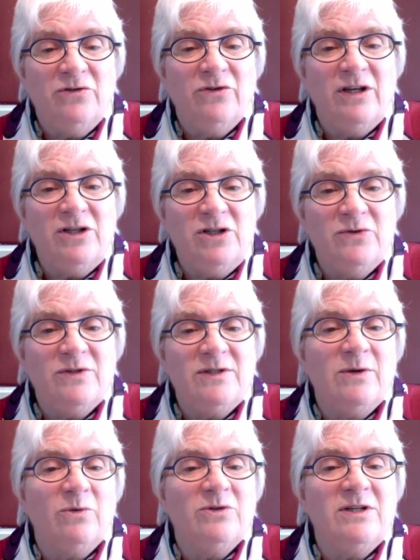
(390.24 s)
issues
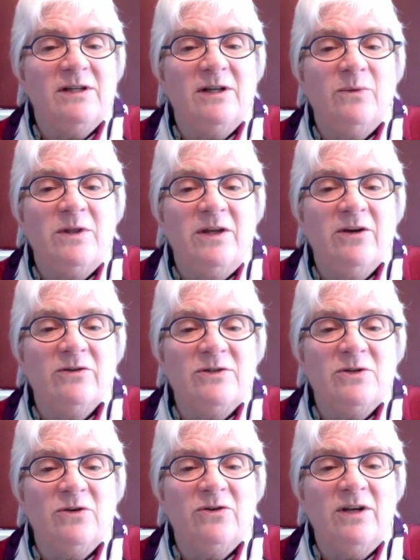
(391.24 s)
that we're dealing with here.
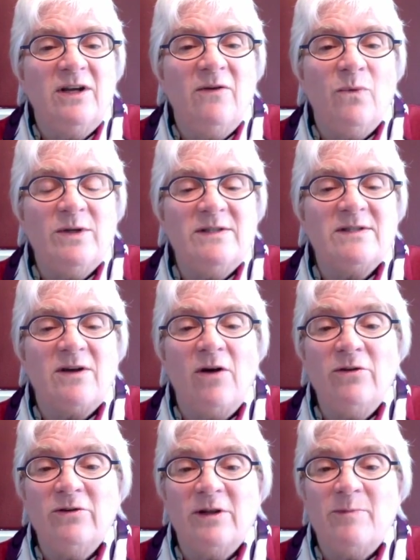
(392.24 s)
So you're going to have one
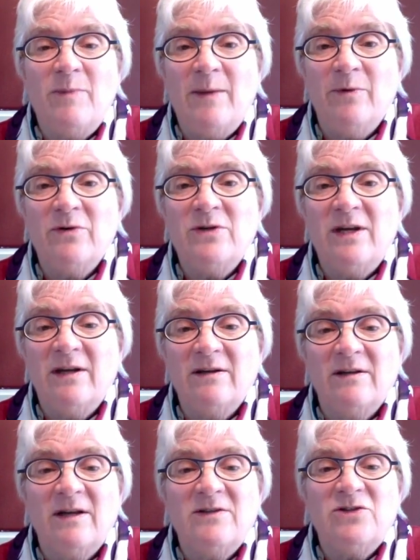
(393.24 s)
scholarly paper to
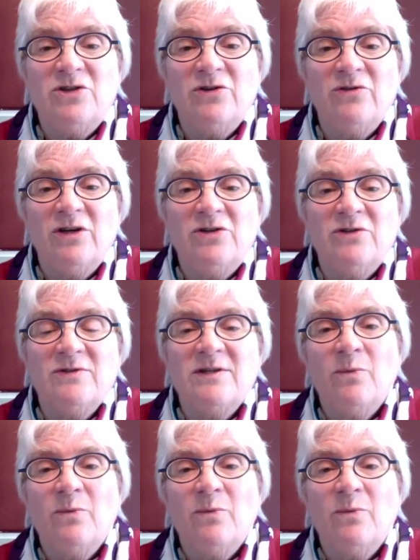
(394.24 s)
analyze gender issues,